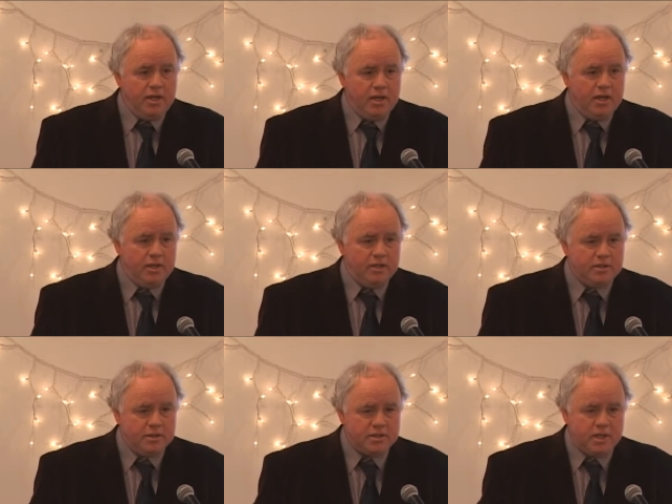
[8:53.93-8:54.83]
and you,
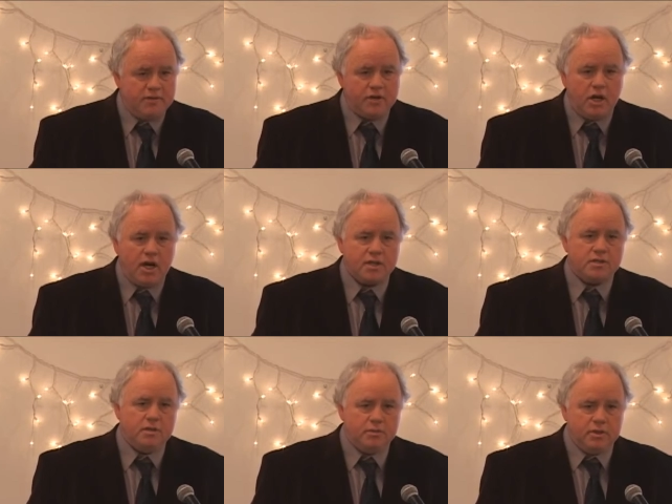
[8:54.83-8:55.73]
you save
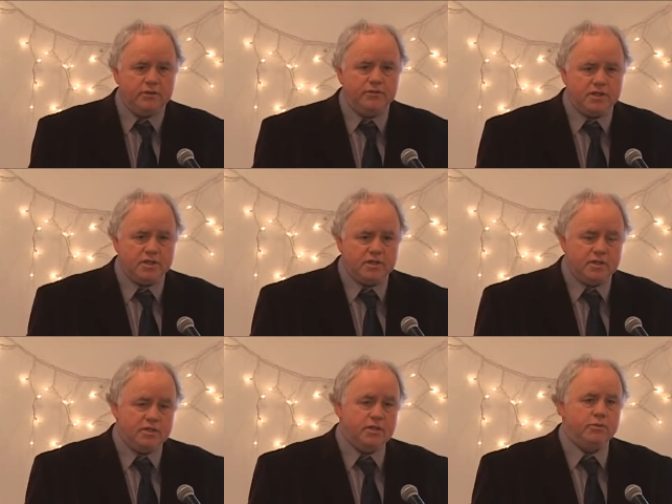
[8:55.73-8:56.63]
costs and you build
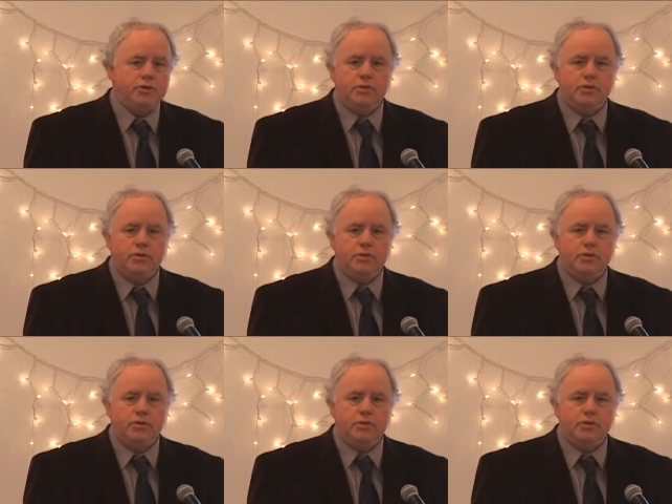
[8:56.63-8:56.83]
efficiencies and you